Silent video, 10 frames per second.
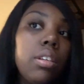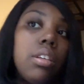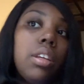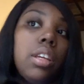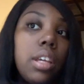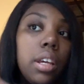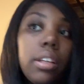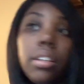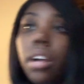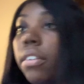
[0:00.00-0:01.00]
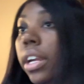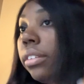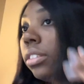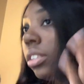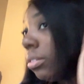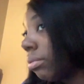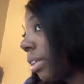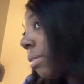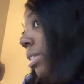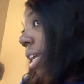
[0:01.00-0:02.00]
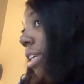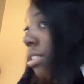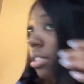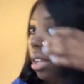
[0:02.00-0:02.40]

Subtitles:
Yeah, all right, so that was nice.